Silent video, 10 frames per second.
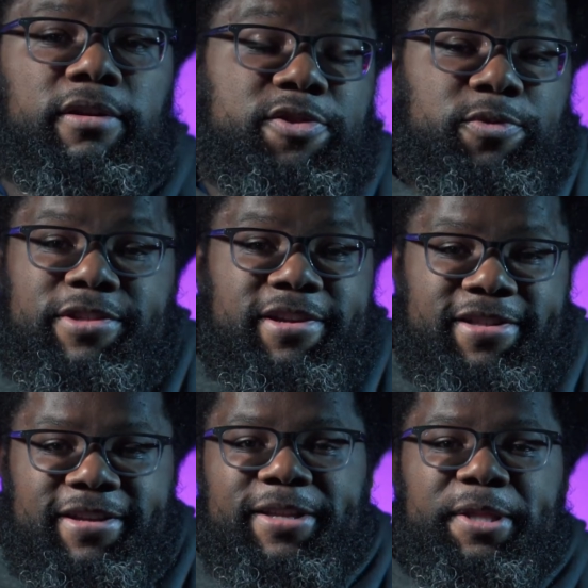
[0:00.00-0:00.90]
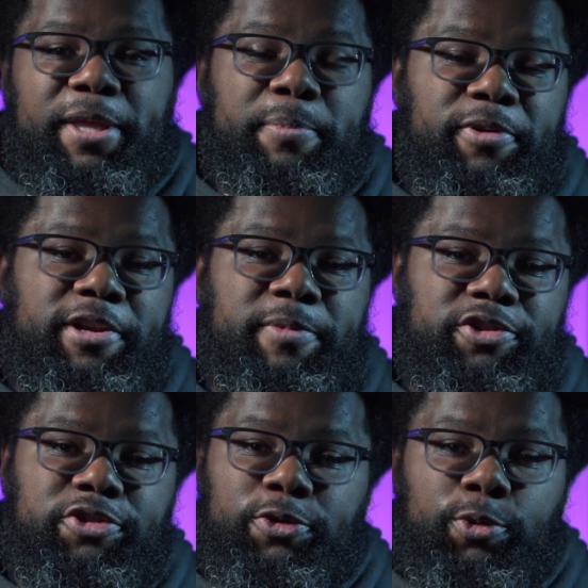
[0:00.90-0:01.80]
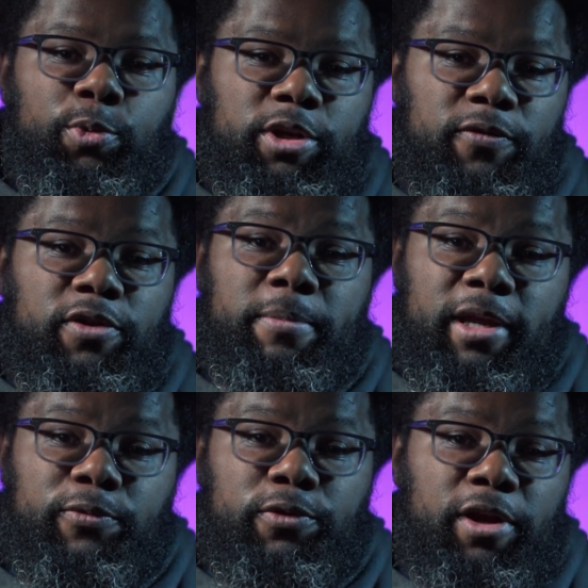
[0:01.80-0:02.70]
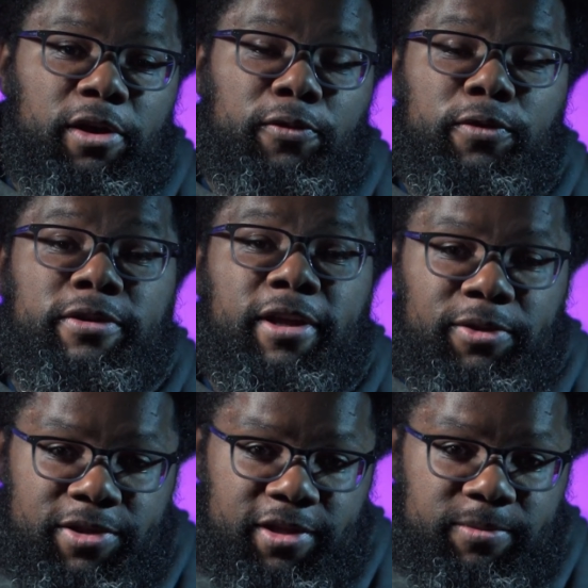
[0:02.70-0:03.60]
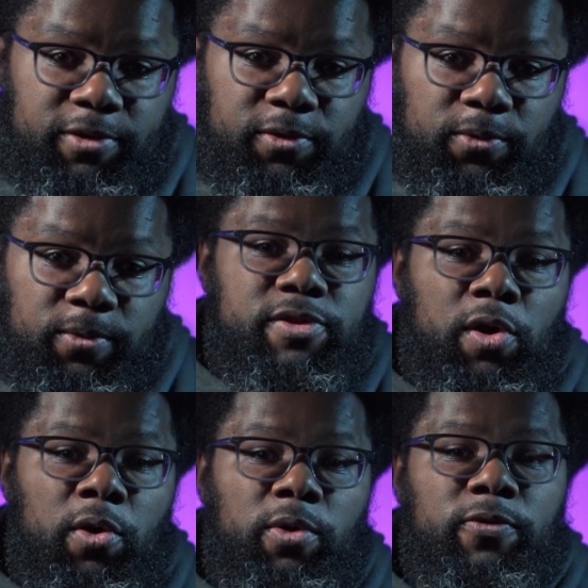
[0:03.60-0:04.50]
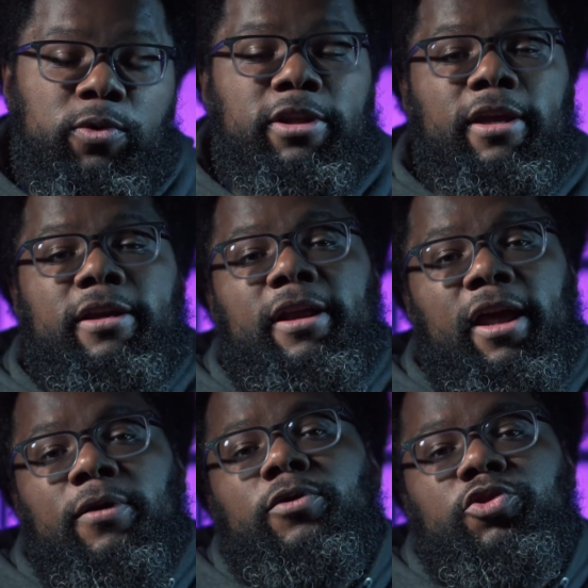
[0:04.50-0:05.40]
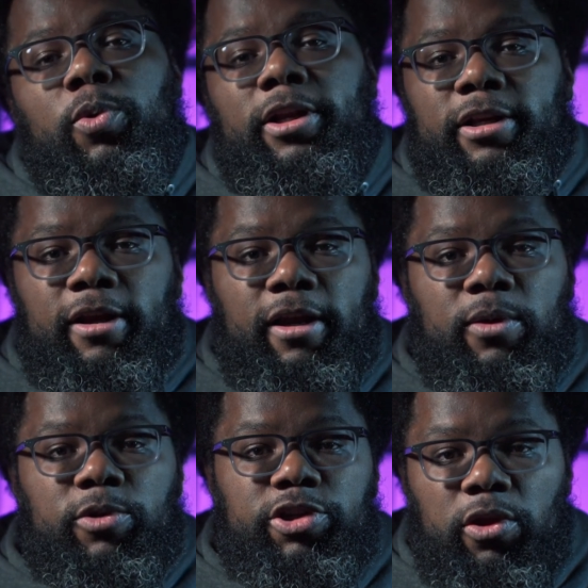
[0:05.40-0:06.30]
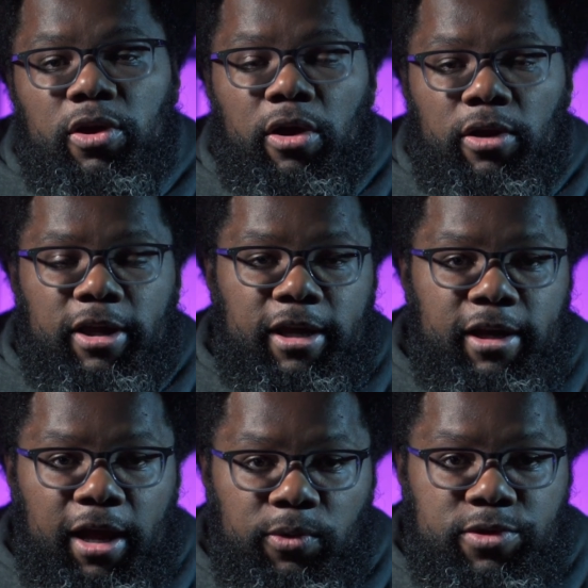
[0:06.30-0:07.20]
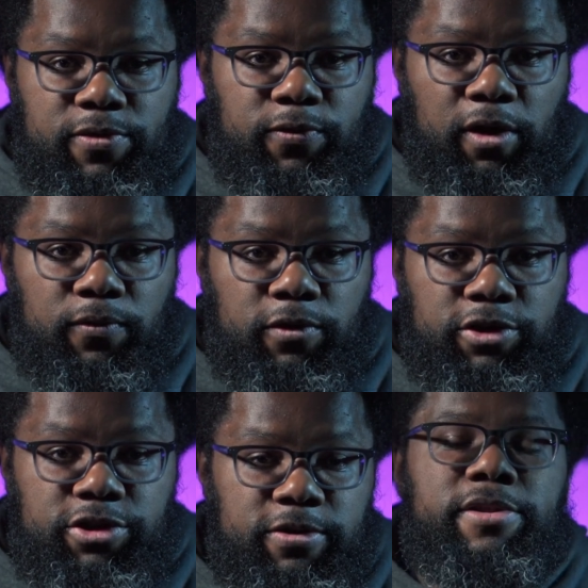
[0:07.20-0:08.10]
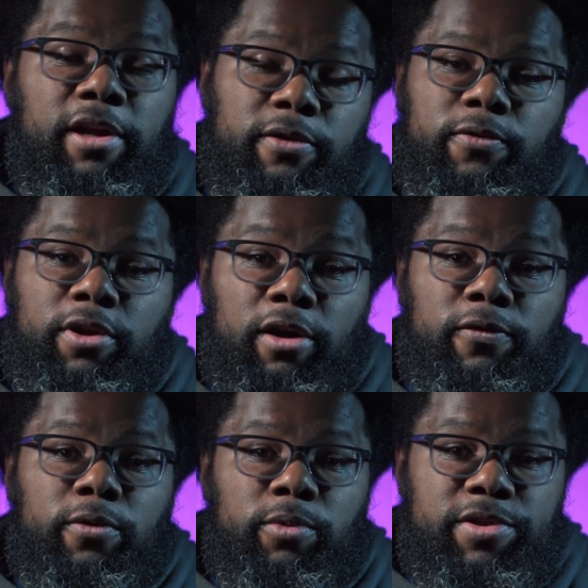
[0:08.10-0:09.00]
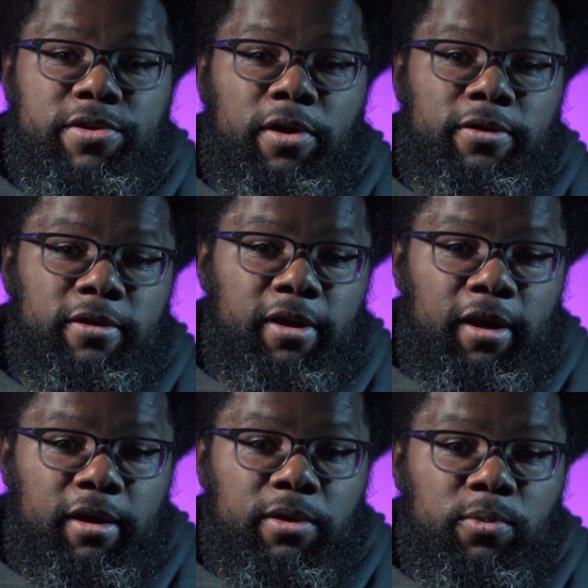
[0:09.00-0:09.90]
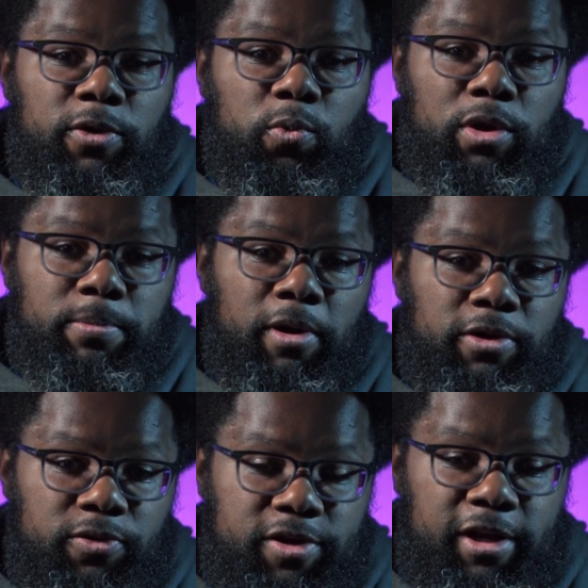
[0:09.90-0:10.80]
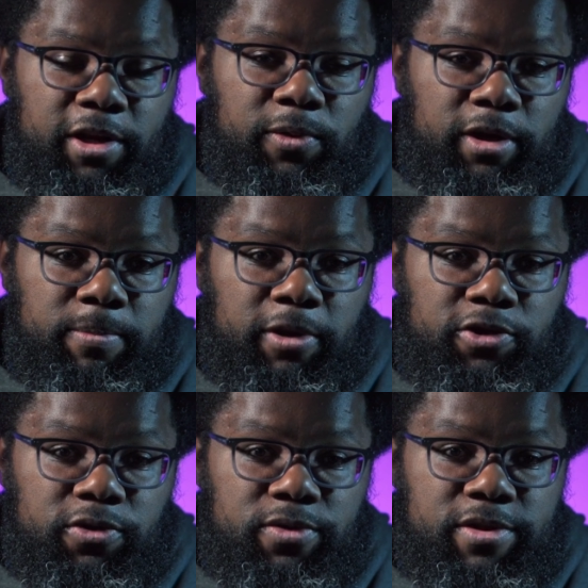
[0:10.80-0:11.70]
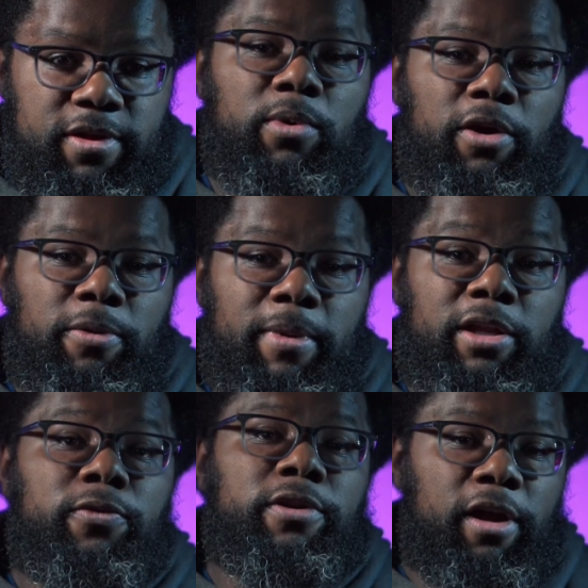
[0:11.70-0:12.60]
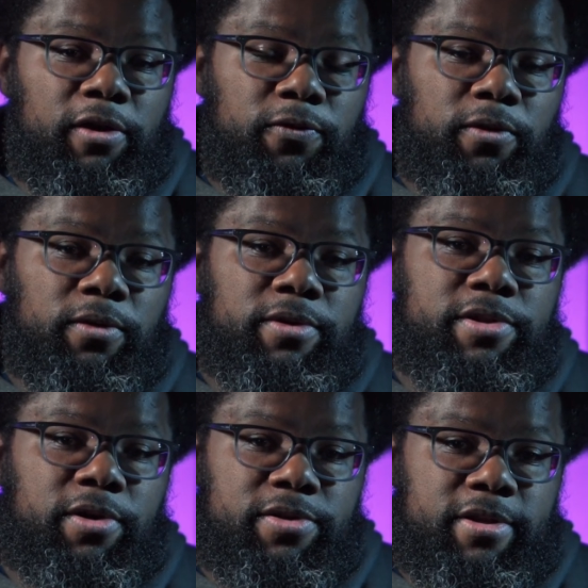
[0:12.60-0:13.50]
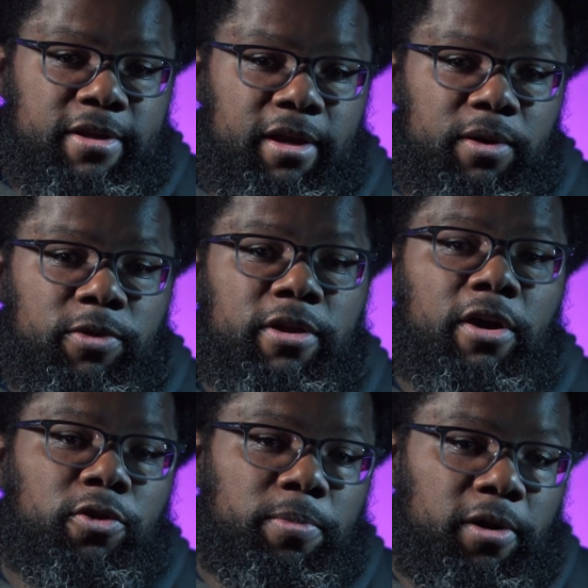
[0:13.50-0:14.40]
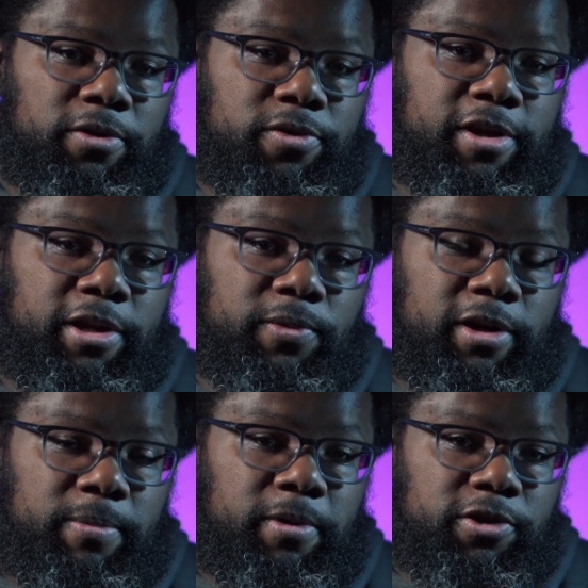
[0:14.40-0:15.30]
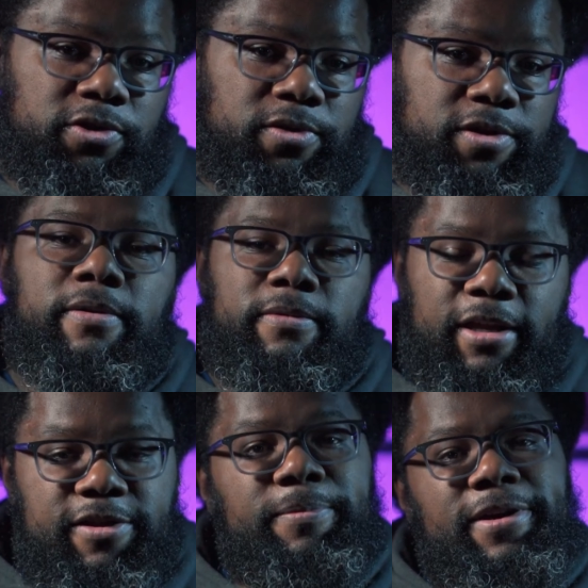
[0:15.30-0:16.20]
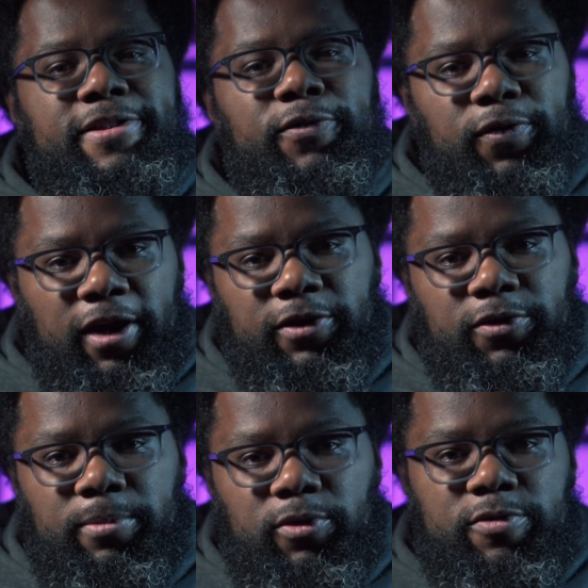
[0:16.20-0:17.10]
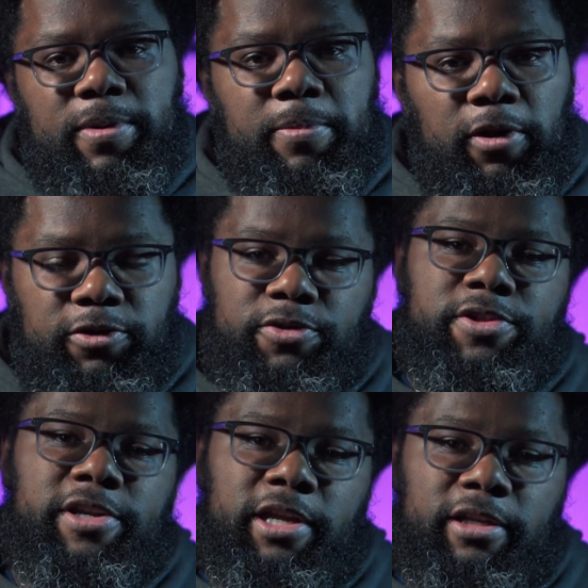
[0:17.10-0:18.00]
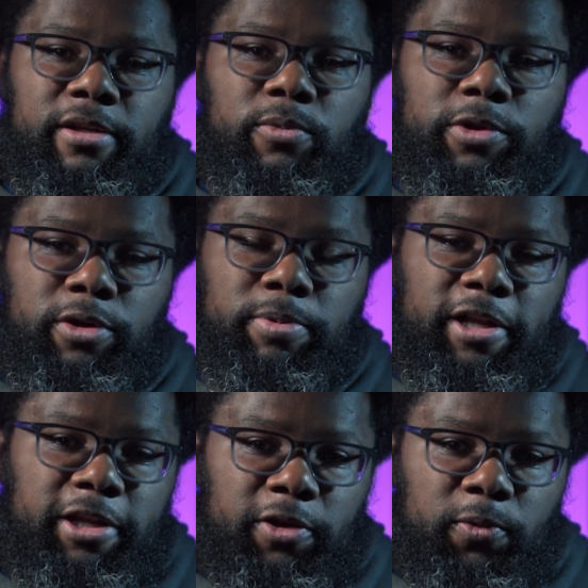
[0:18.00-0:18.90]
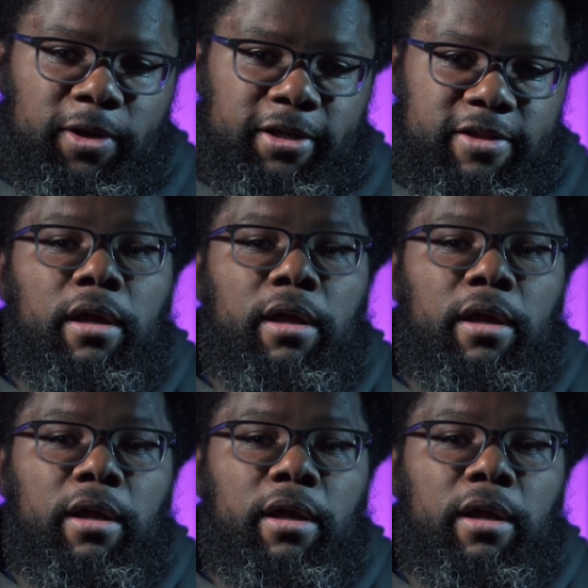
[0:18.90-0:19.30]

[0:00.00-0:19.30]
This one's easy. They pretty much do whatever the main photographer tells them to do. So if we take an average wedding day, which I'll call 8 hours of coverage, the second photographer will start the day with one partner's getting ready pictures, while the main photographer starts the day with the other partner's getting ready pictures. That's a basic factor that most people understand when they're planning their weddings.